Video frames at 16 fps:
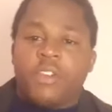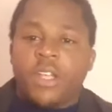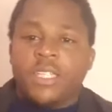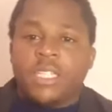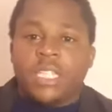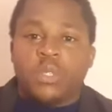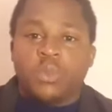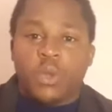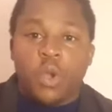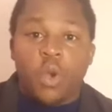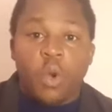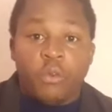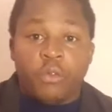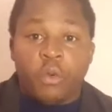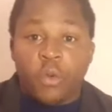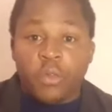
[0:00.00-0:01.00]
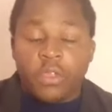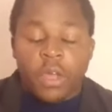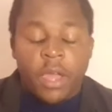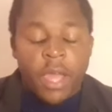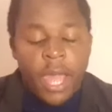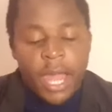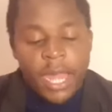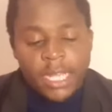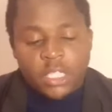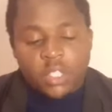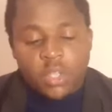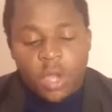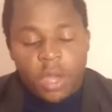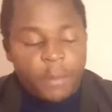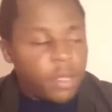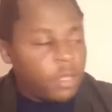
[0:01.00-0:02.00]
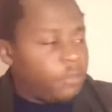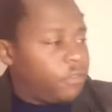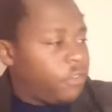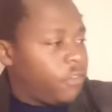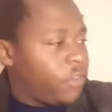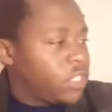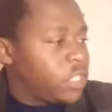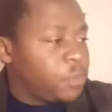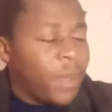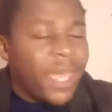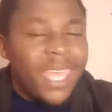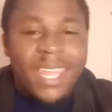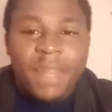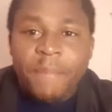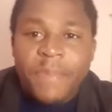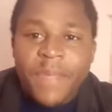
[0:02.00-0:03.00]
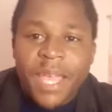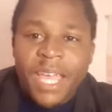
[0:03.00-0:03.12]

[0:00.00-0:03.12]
France as we go forward. Let's talk about Spain.